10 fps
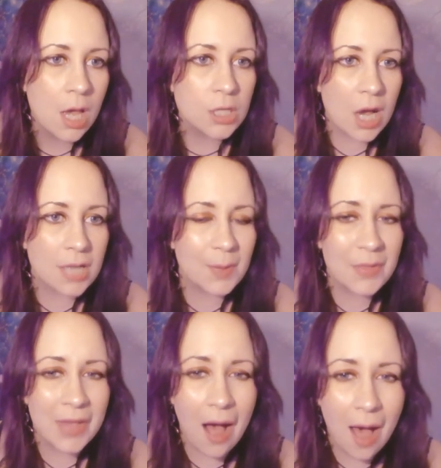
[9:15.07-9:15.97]
talks about
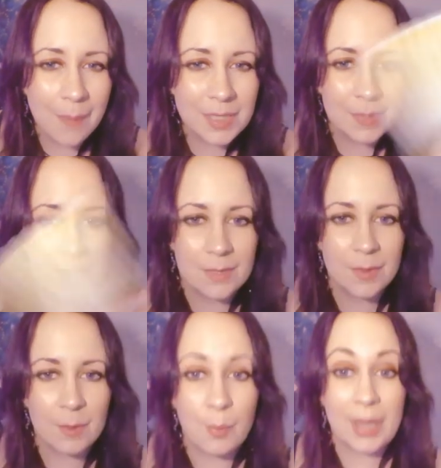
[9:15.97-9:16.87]
the optimism,
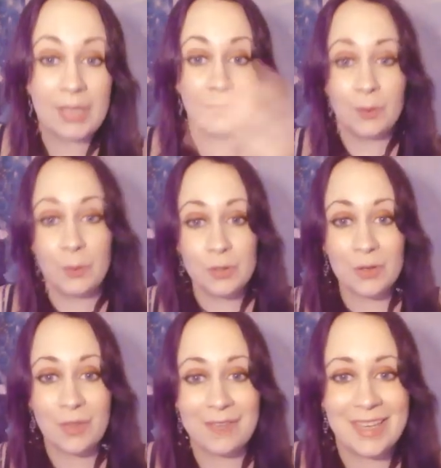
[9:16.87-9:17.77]
the bright future
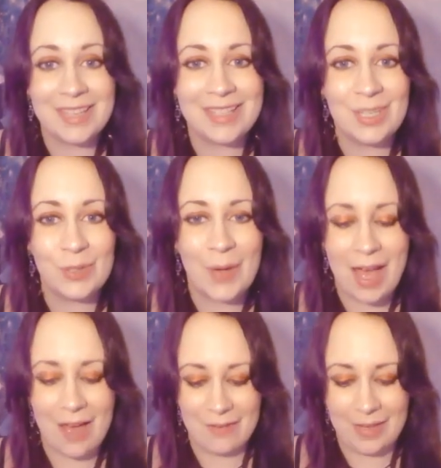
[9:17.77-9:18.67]
that they see you
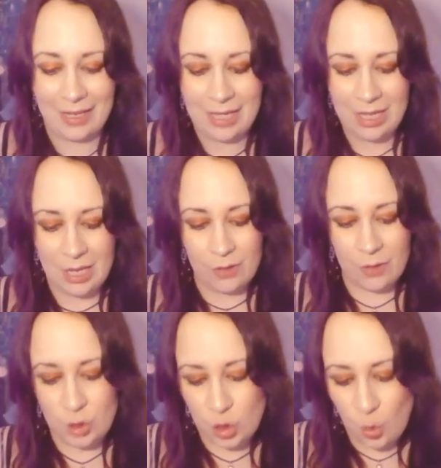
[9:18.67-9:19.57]
having, the
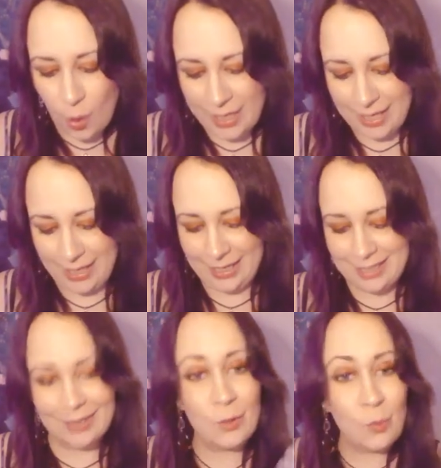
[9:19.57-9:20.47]
joy,
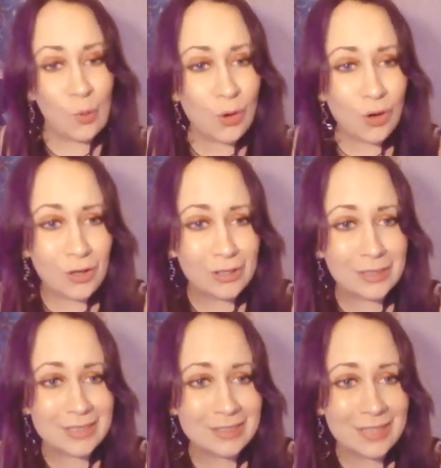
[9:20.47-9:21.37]
the
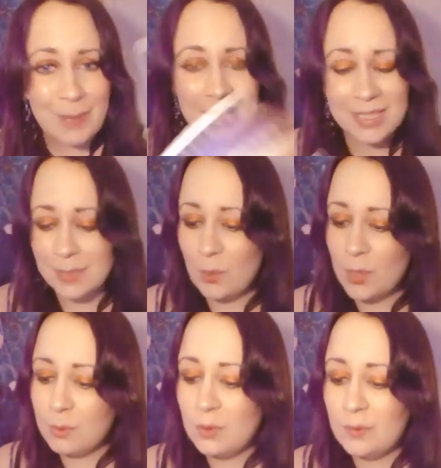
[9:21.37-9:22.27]
world. They possibly want
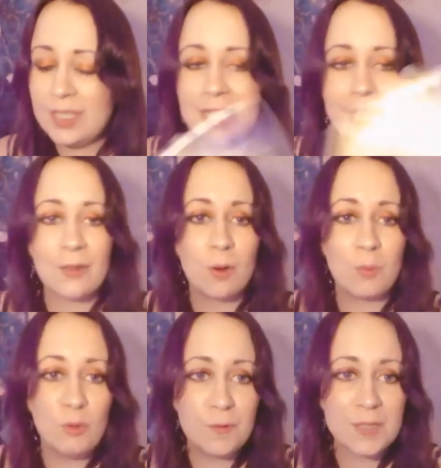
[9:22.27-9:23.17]
to move in together or
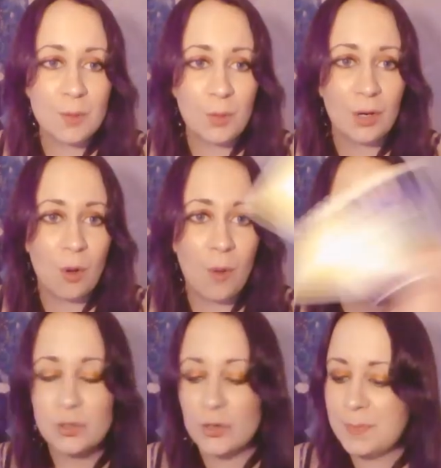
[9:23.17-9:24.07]
move somewhere, go on
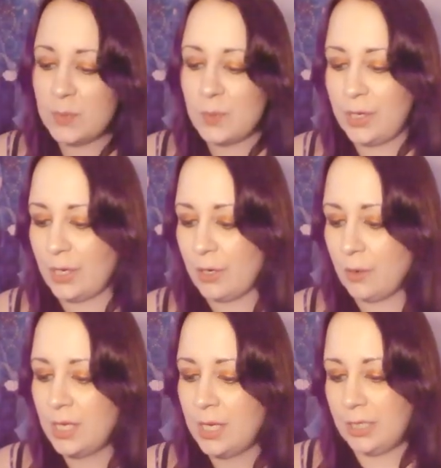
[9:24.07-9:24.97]
trips with you,
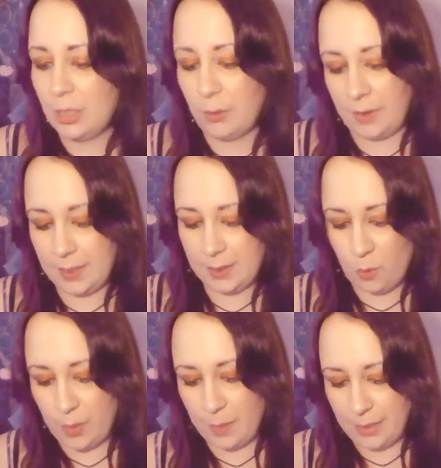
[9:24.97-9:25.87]
you know, when things
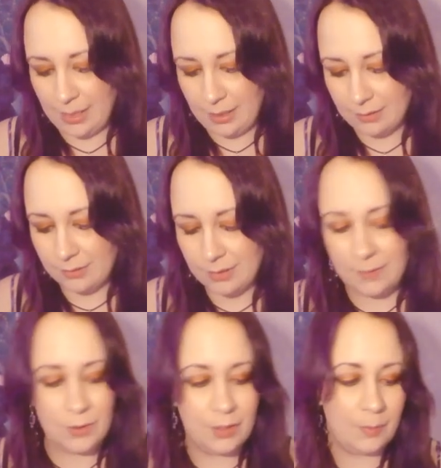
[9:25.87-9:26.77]
open up again. If
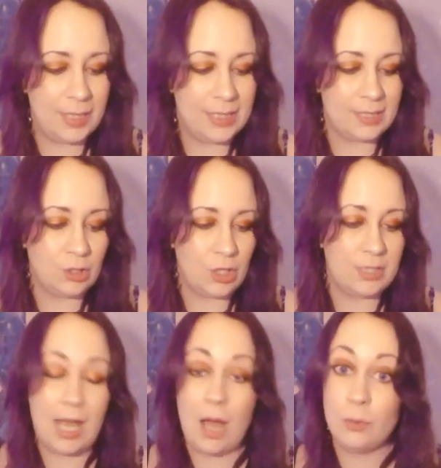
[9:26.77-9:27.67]
you're in a place that's shut
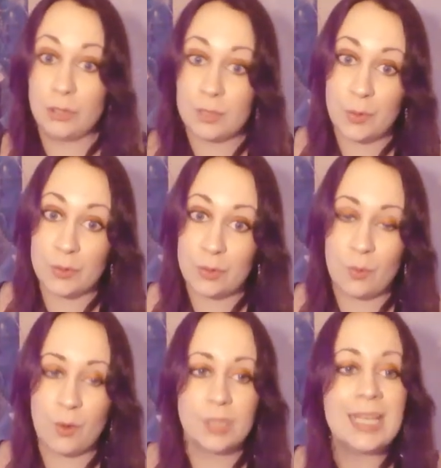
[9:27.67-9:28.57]
down, which is most of the
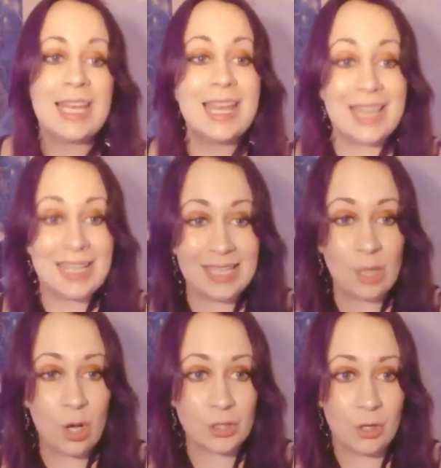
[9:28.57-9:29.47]
world, they see
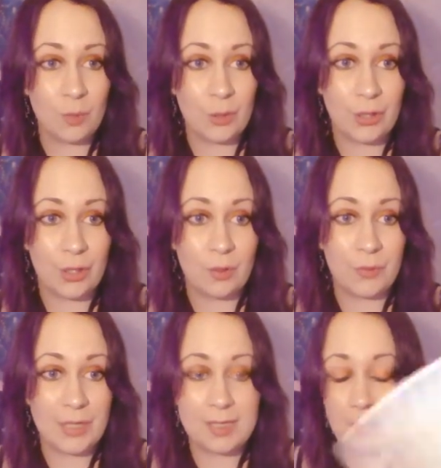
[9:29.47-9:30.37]
long term with you.
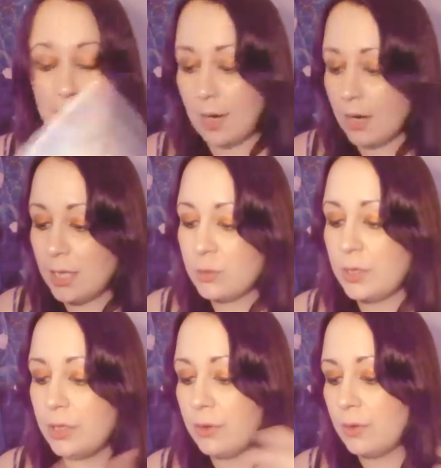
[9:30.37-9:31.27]
They see marriage with
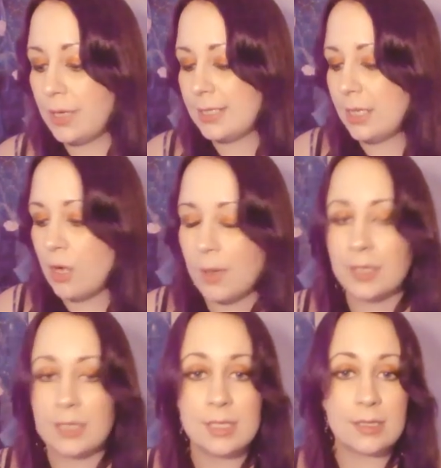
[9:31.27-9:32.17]
you. They see going
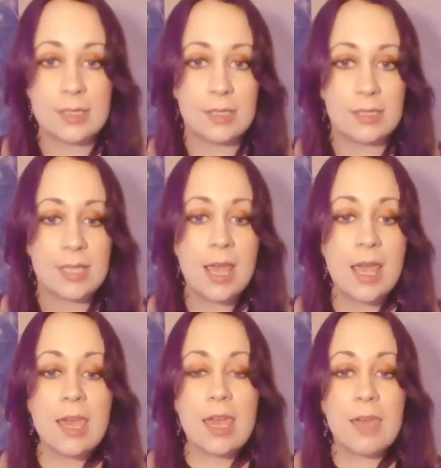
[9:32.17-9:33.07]
the distance.
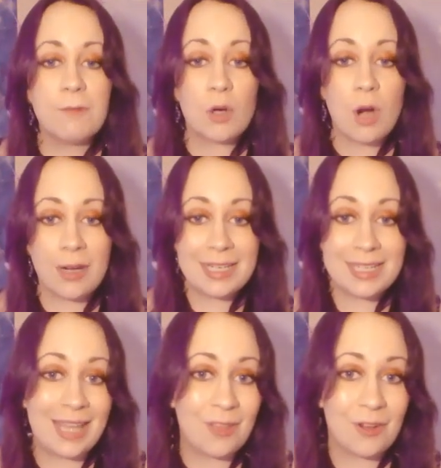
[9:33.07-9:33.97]
If you're already
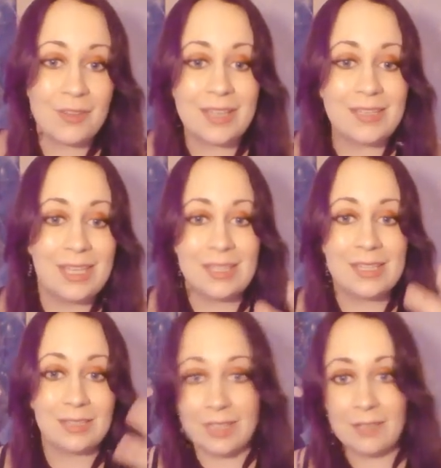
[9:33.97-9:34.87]
together, they see
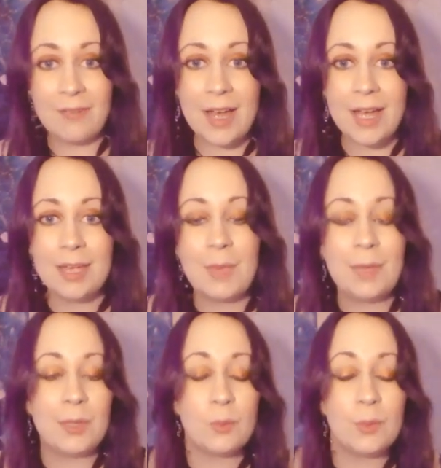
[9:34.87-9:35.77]
solidifying,
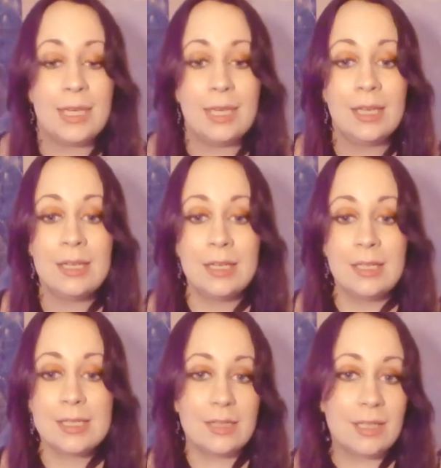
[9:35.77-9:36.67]
maybe
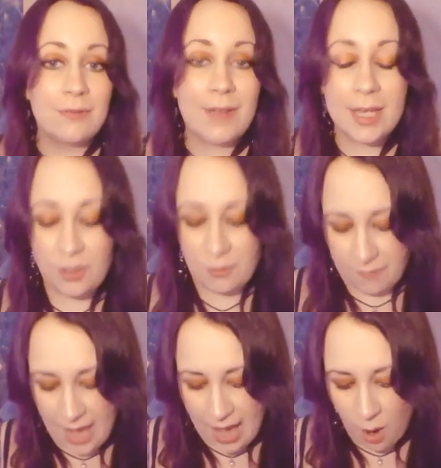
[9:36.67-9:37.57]
re-solidifying your
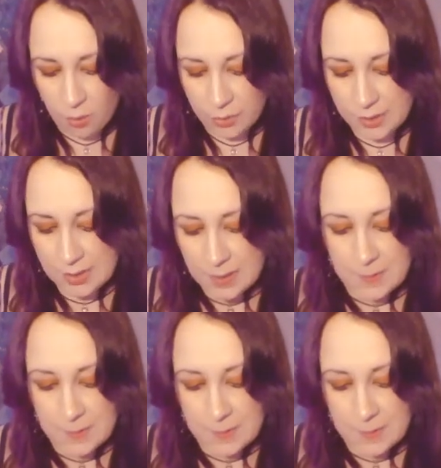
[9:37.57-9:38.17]
vows.